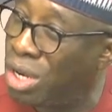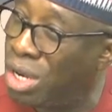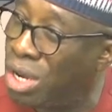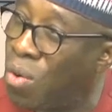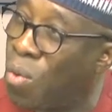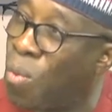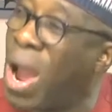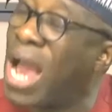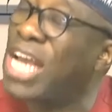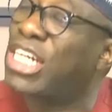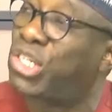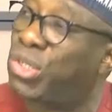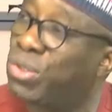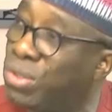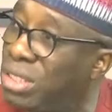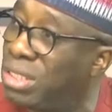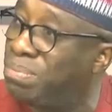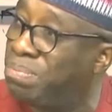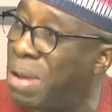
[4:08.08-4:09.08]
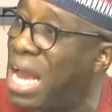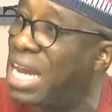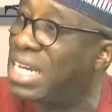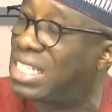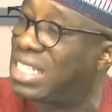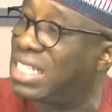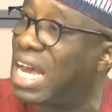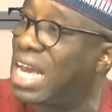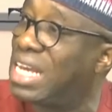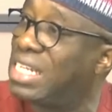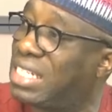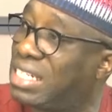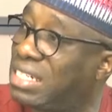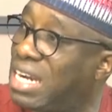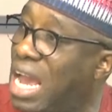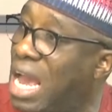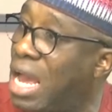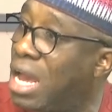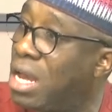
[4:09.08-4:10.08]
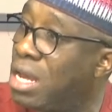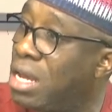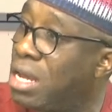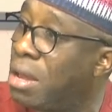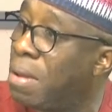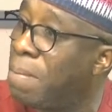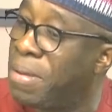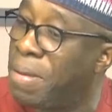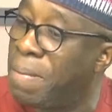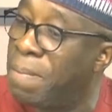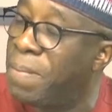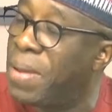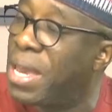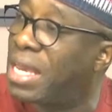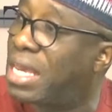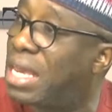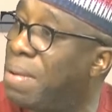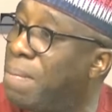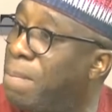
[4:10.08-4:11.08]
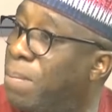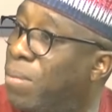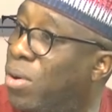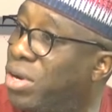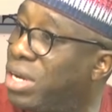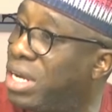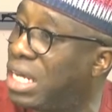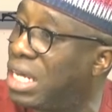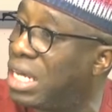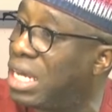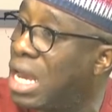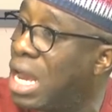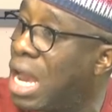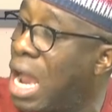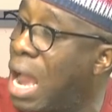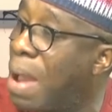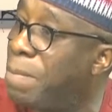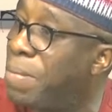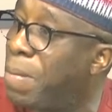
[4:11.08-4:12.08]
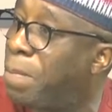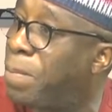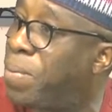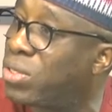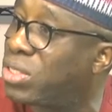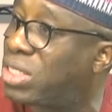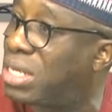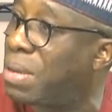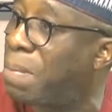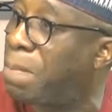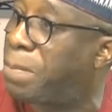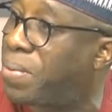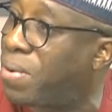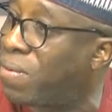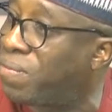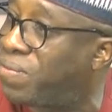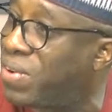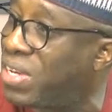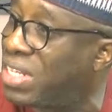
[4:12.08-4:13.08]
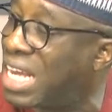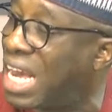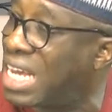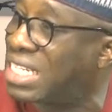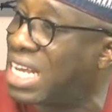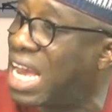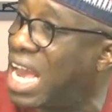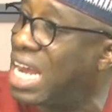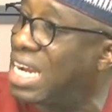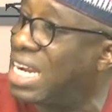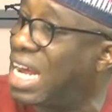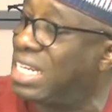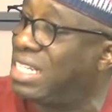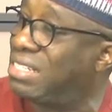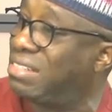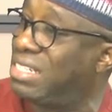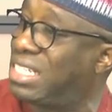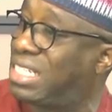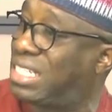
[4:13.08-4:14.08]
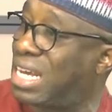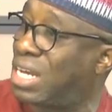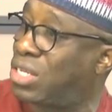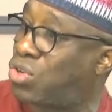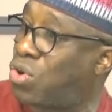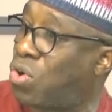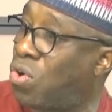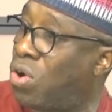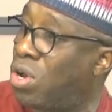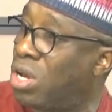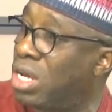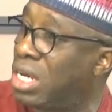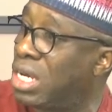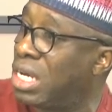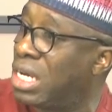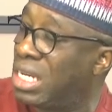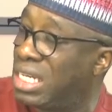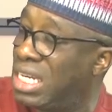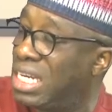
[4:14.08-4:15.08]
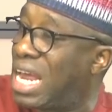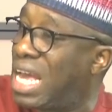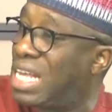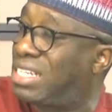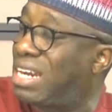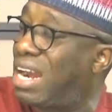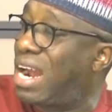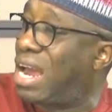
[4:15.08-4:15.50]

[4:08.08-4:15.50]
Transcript: why should banks in Nigeria be making money and be posting profit that is higher than the real sector? The Nigerian